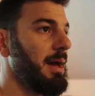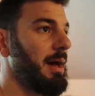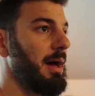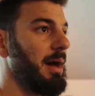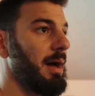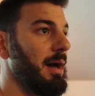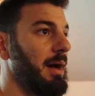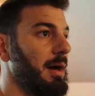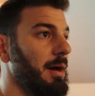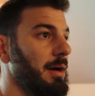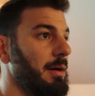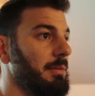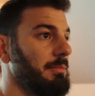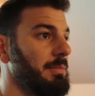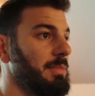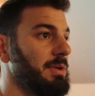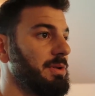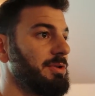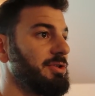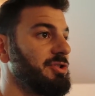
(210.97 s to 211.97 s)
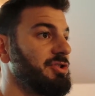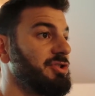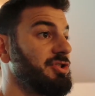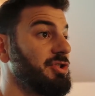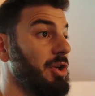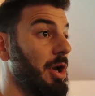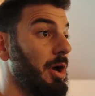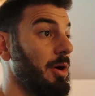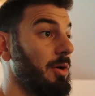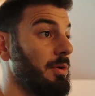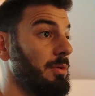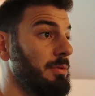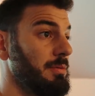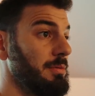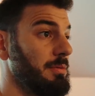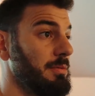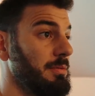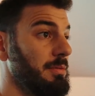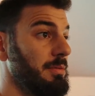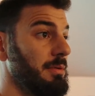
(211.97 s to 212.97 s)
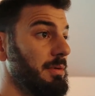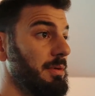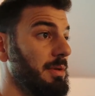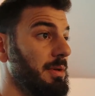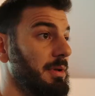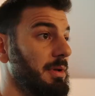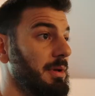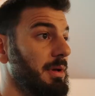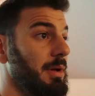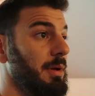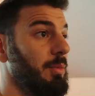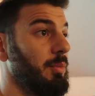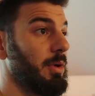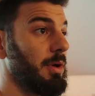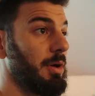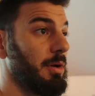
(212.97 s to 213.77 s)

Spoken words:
So we're